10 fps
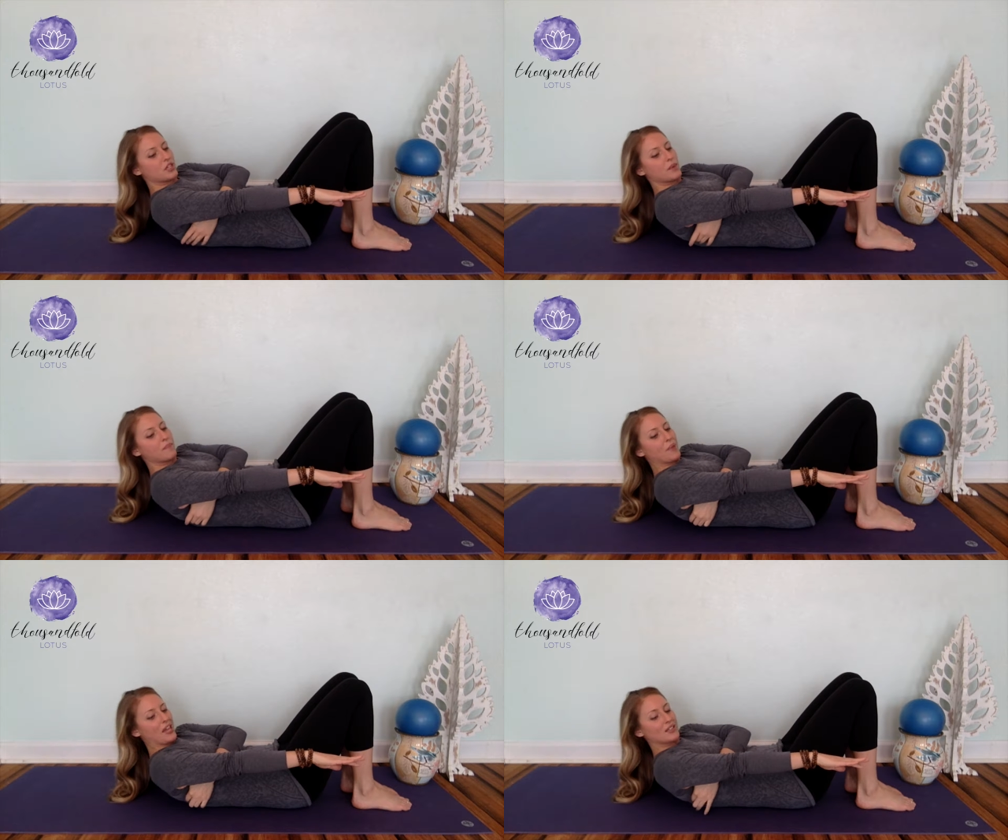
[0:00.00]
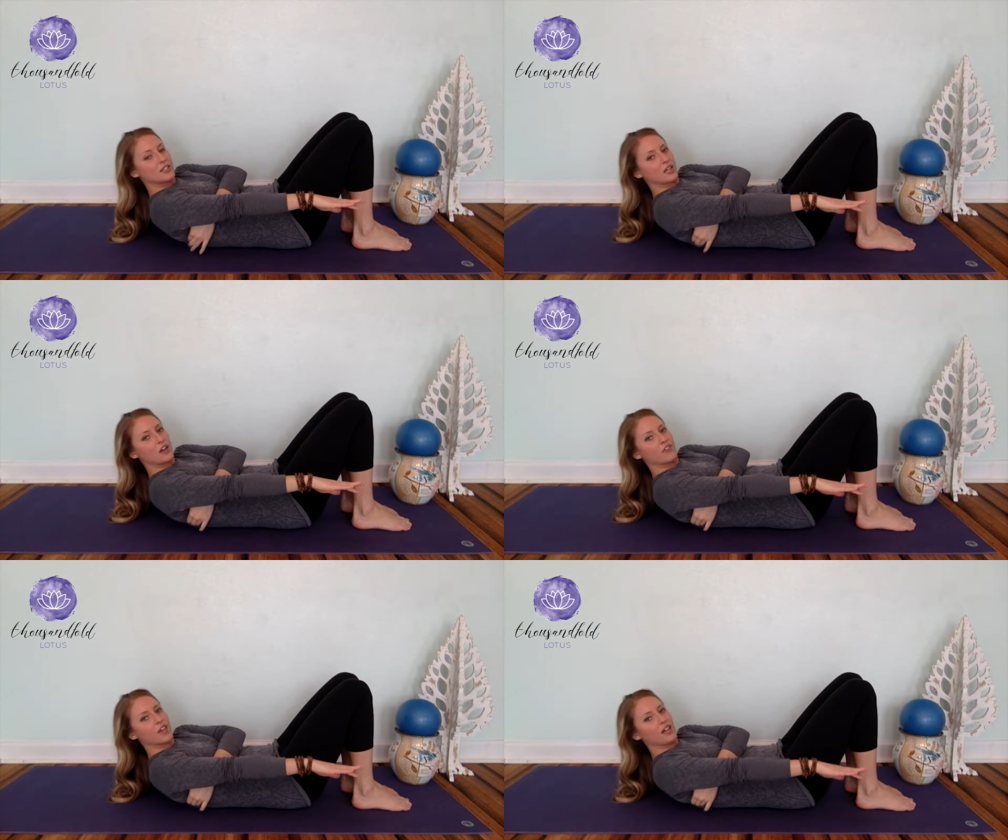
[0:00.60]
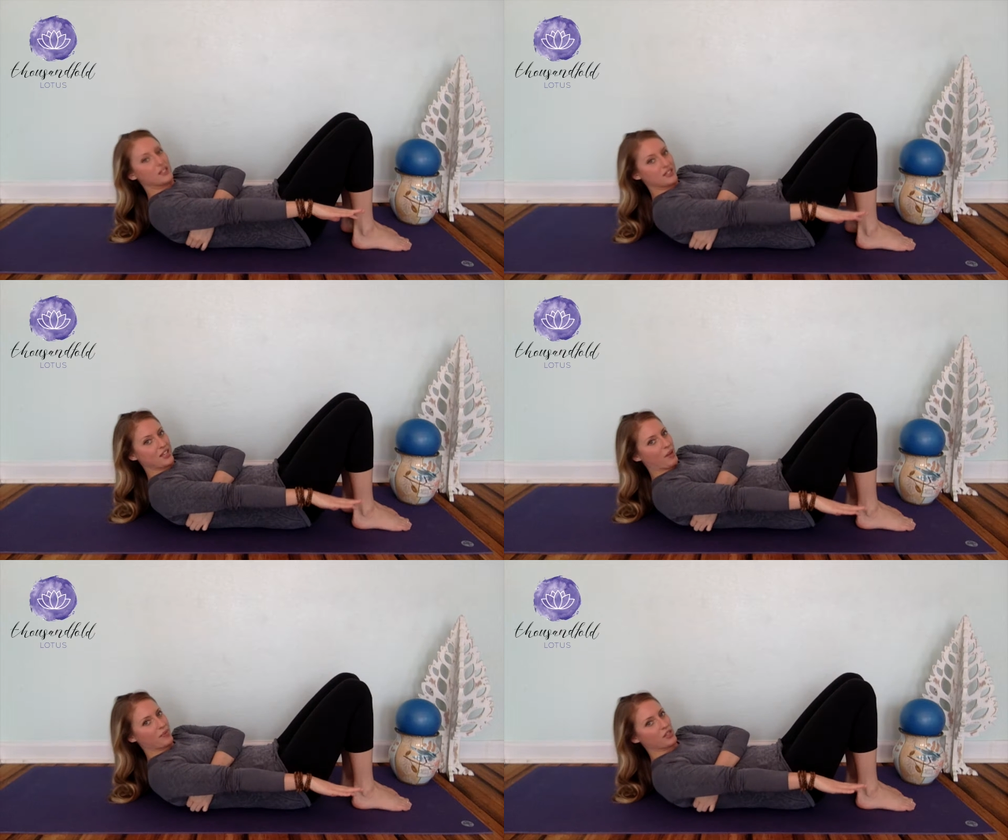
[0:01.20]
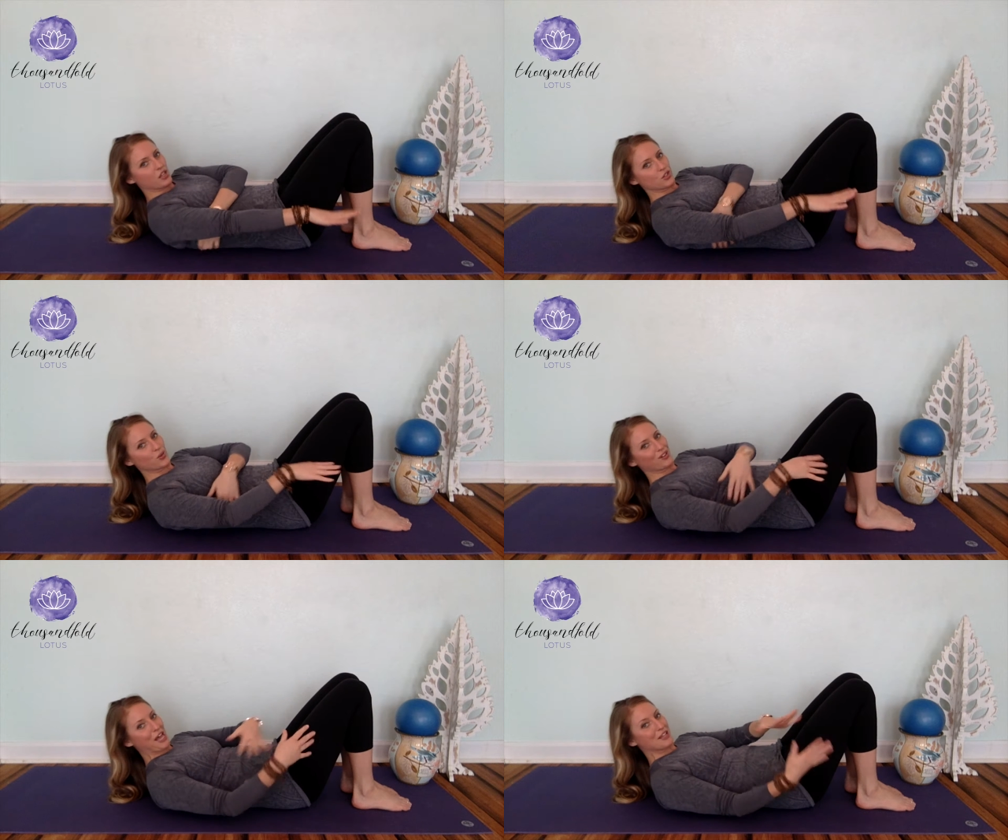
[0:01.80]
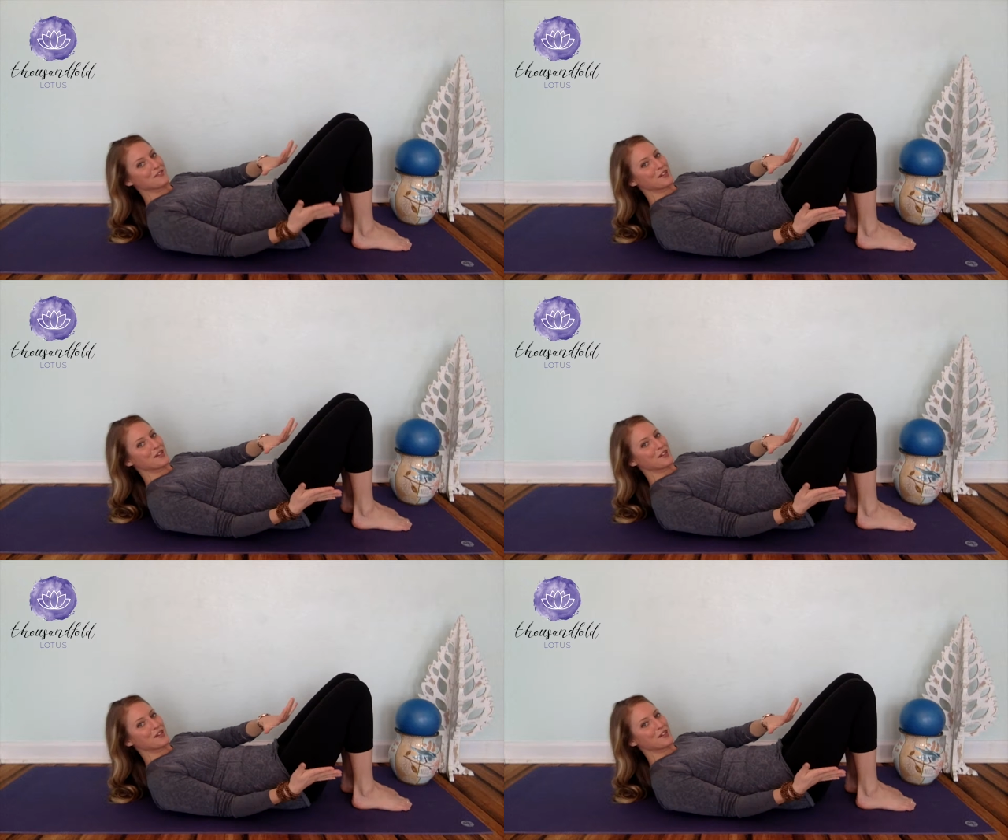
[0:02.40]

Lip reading: to the base of that scapula. So our last